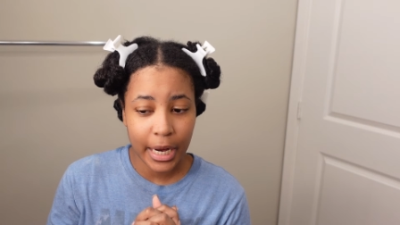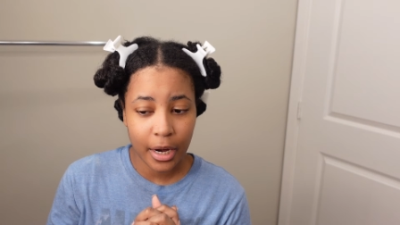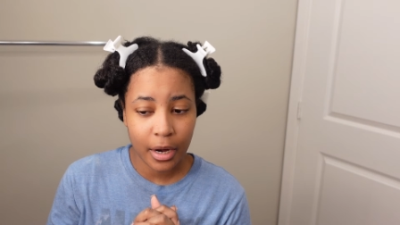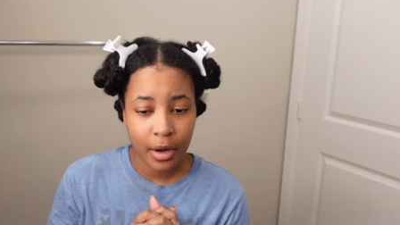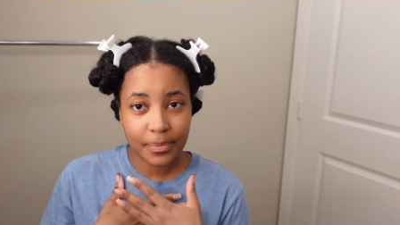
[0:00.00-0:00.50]

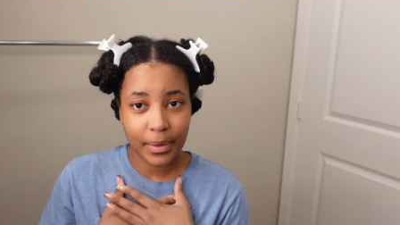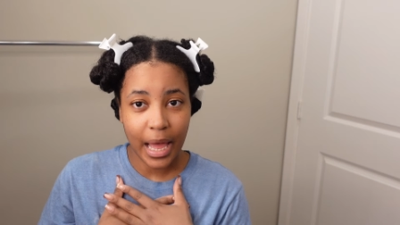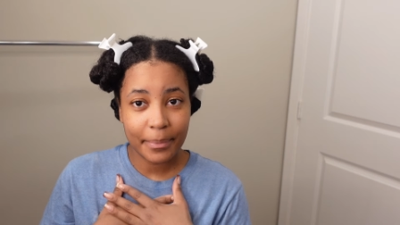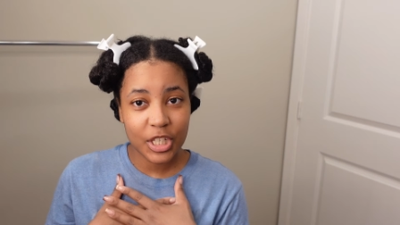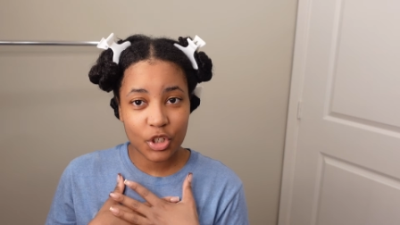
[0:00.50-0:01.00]
hair, but
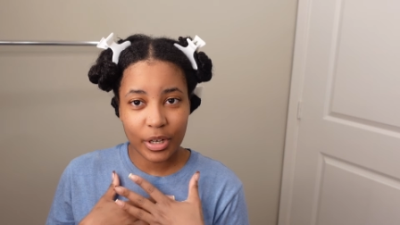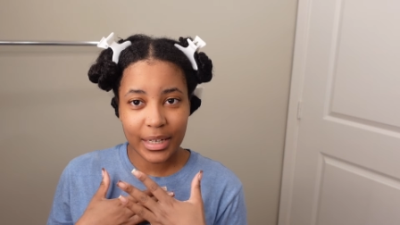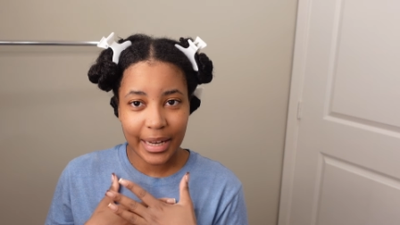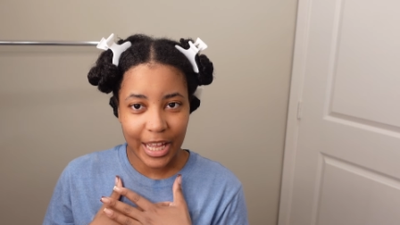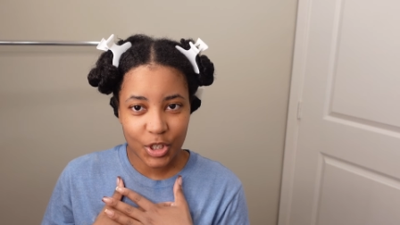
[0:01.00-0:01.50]
I'm a
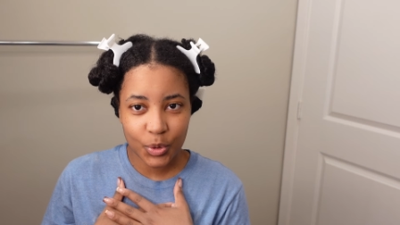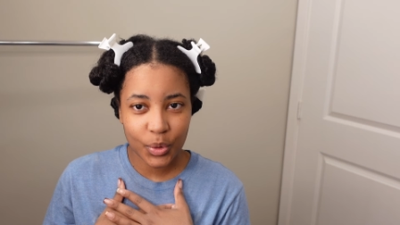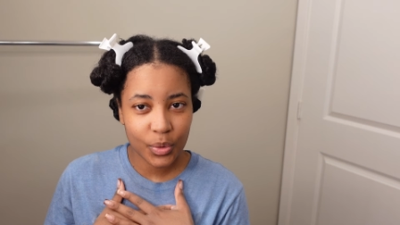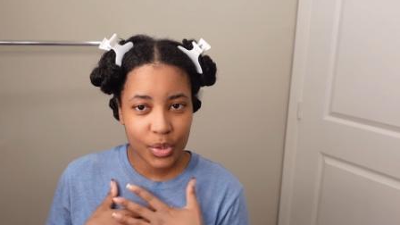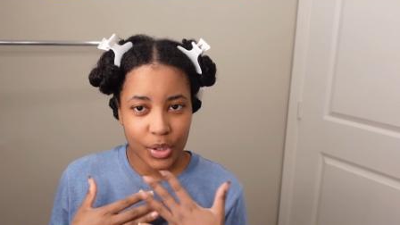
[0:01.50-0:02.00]
straight
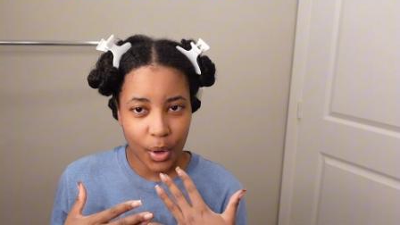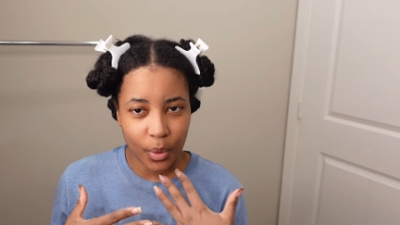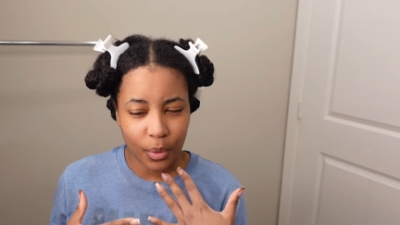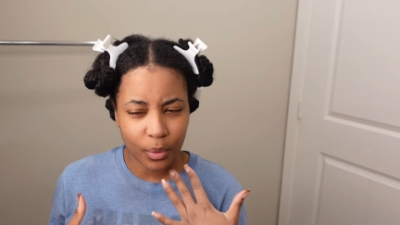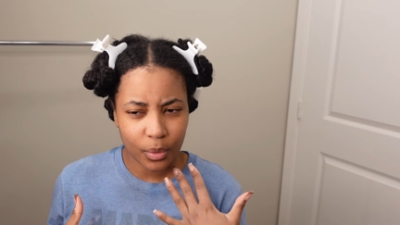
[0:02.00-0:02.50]
natural,
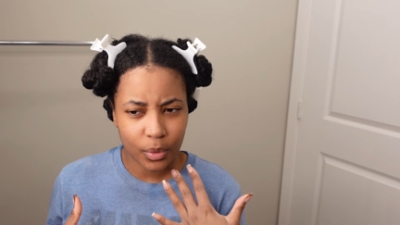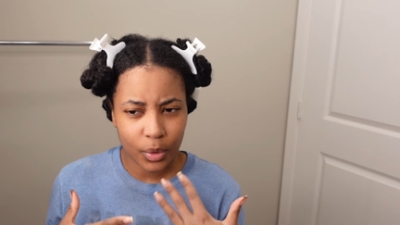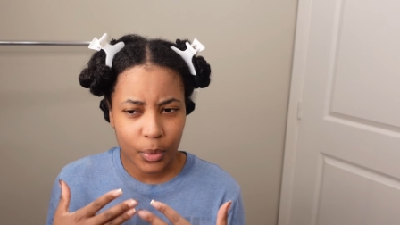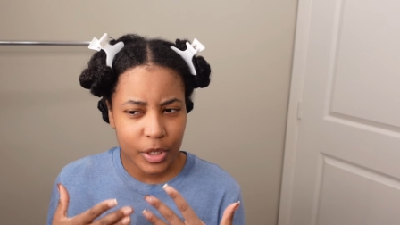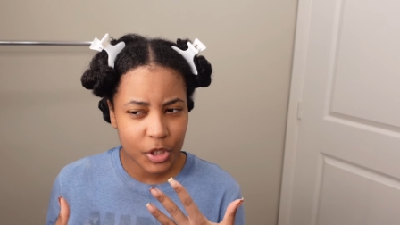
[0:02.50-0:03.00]
so
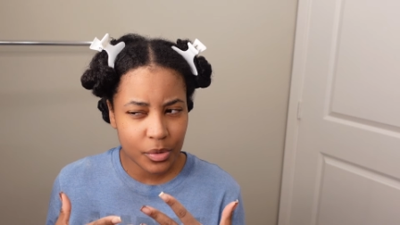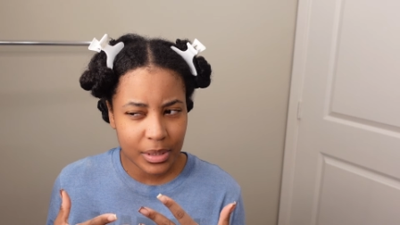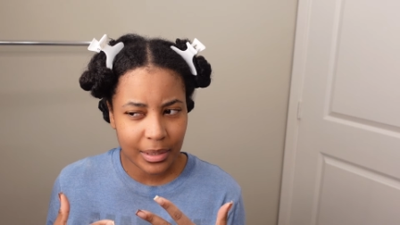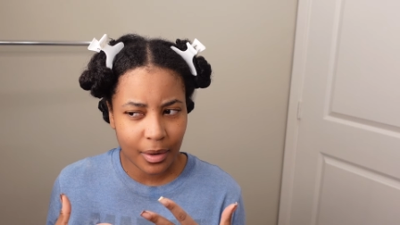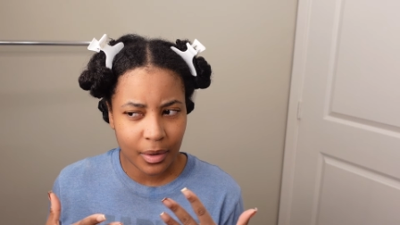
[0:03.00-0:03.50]
who is
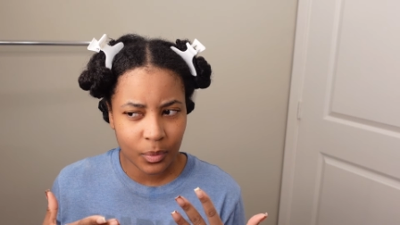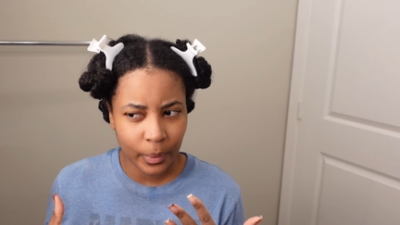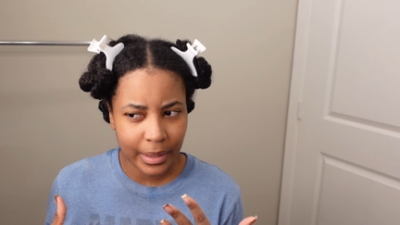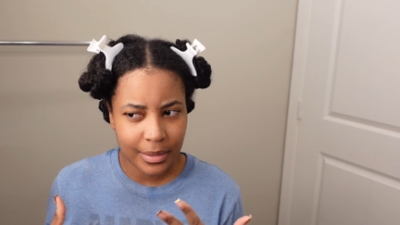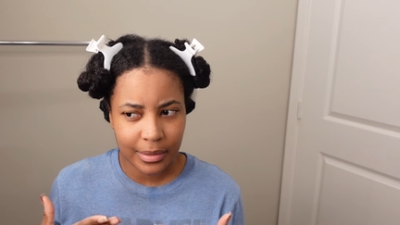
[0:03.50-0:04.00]
using it on
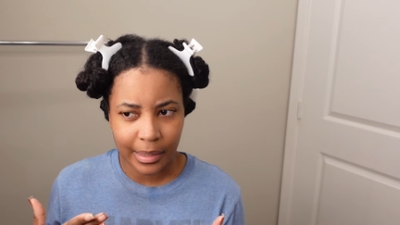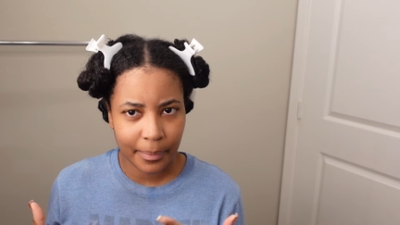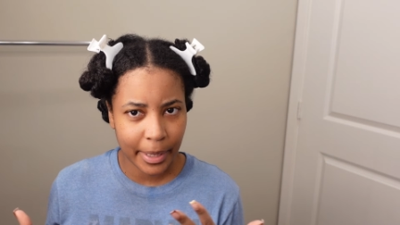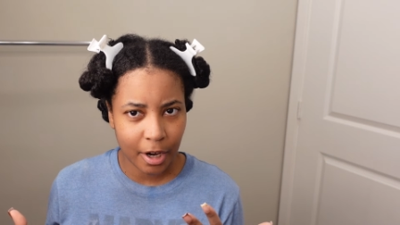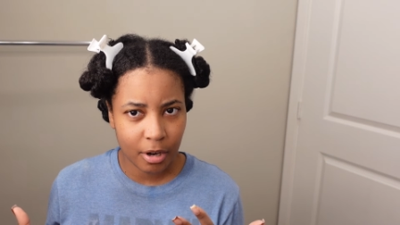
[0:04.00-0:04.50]
wet to
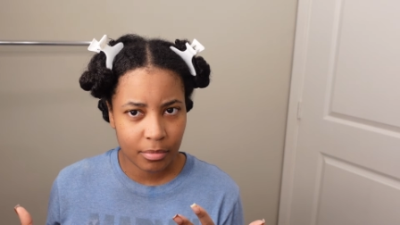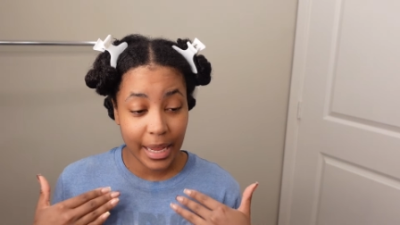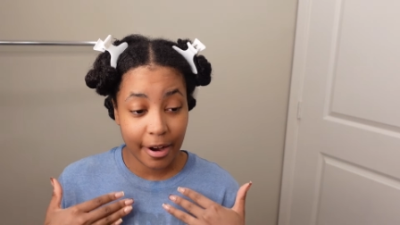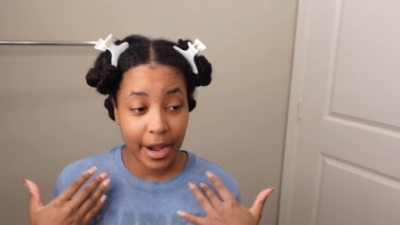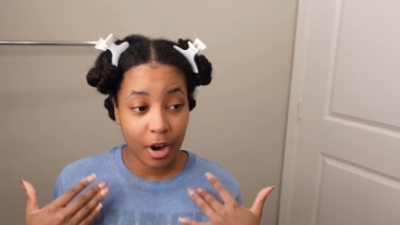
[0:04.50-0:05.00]
damp hair?
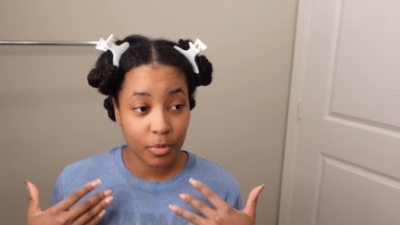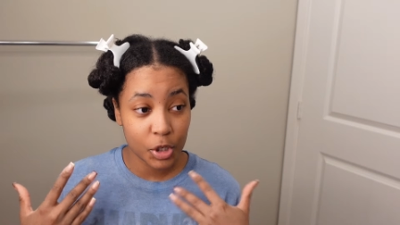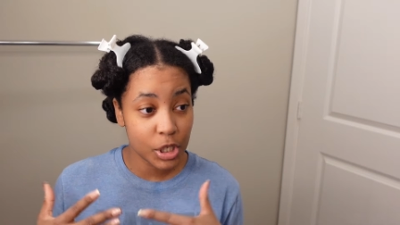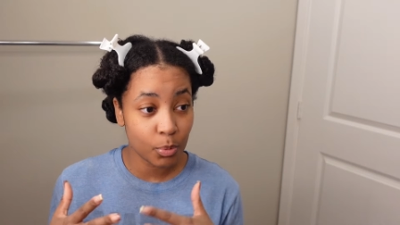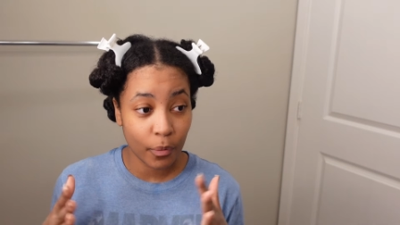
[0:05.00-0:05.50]
Our hair would
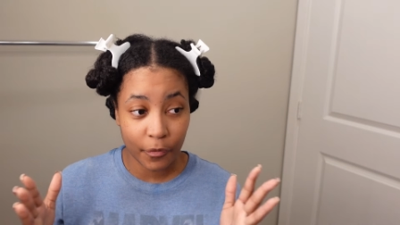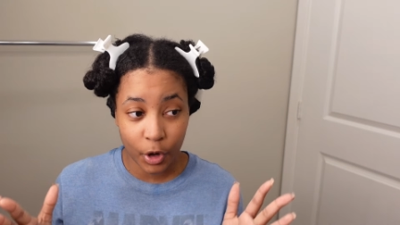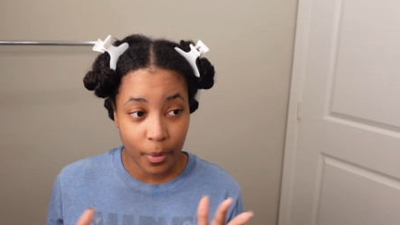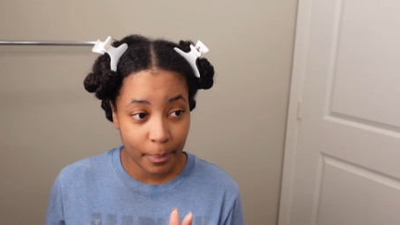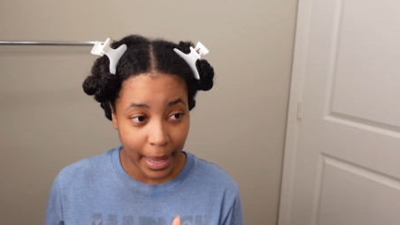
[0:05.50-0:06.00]
just
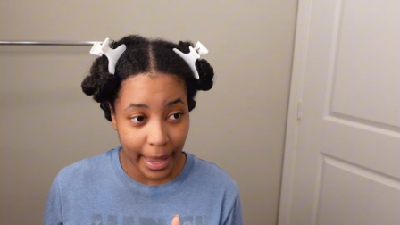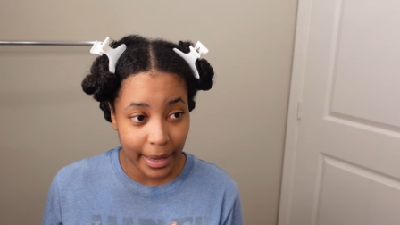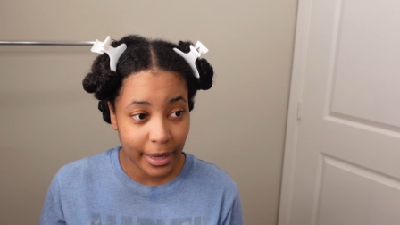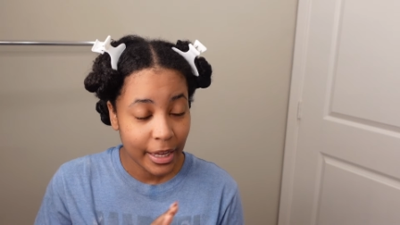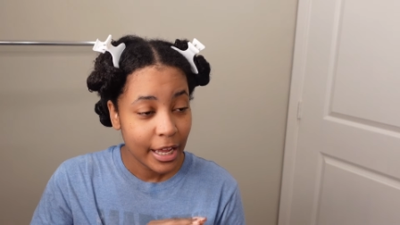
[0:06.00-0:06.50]
revert
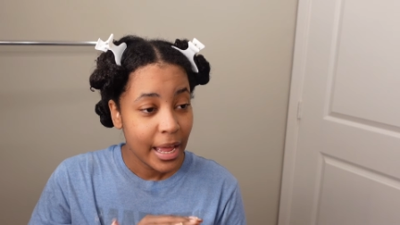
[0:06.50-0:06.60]
back.